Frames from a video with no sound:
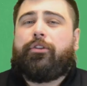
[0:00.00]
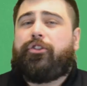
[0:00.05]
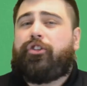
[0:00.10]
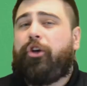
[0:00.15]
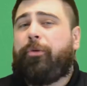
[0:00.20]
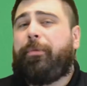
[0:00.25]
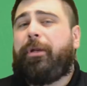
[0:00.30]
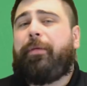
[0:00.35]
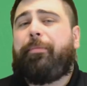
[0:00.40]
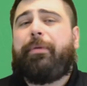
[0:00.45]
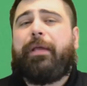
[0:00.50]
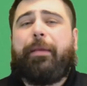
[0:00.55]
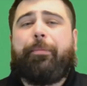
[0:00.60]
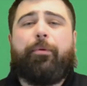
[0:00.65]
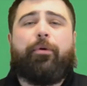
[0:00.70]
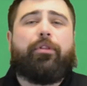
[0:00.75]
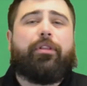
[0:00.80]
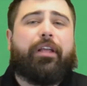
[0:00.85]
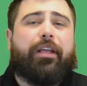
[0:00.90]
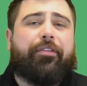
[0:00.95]
Too many
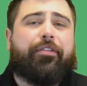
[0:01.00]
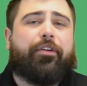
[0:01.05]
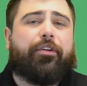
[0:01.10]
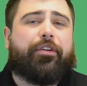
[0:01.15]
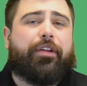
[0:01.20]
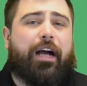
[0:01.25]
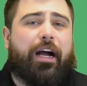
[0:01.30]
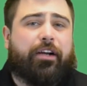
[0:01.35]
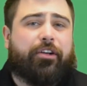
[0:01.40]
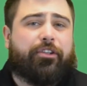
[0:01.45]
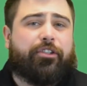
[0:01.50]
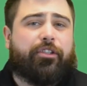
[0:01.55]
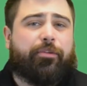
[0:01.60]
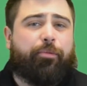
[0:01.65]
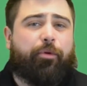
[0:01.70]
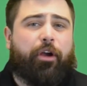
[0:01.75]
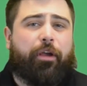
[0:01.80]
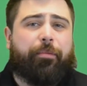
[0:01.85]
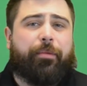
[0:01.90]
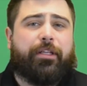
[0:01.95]
people leave their doctor's
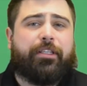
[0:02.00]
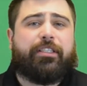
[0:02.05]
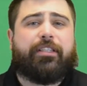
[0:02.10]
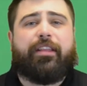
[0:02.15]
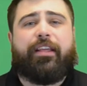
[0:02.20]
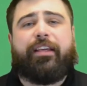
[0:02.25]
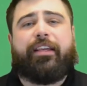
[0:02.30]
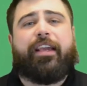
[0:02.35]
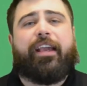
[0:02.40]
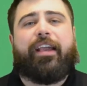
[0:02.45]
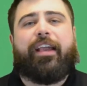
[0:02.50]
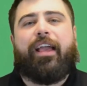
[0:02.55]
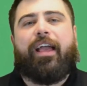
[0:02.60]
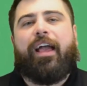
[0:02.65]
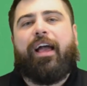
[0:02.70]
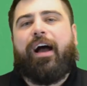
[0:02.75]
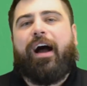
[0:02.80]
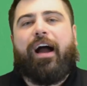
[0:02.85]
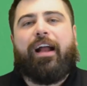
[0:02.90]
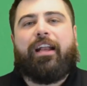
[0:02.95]
appointments thinking,
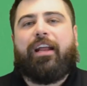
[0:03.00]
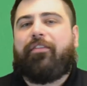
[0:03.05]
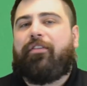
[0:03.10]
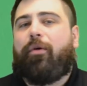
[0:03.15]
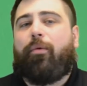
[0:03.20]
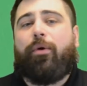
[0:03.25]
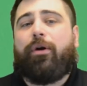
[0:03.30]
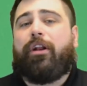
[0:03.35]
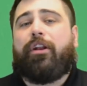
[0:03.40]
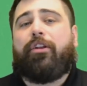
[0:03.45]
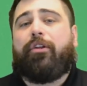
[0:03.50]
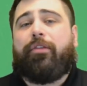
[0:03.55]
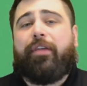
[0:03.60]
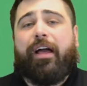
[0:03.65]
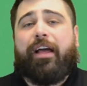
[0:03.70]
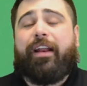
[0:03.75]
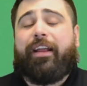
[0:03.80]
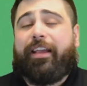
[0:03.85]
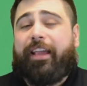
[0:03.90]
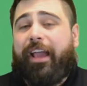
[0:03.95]
I never want to do
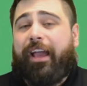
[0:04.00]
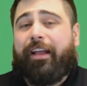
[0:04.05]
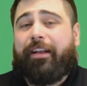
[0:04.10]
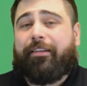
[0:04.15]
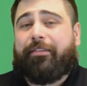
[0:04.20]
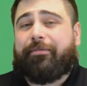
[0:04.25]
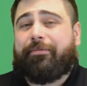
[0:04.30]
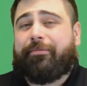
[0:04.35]
that again.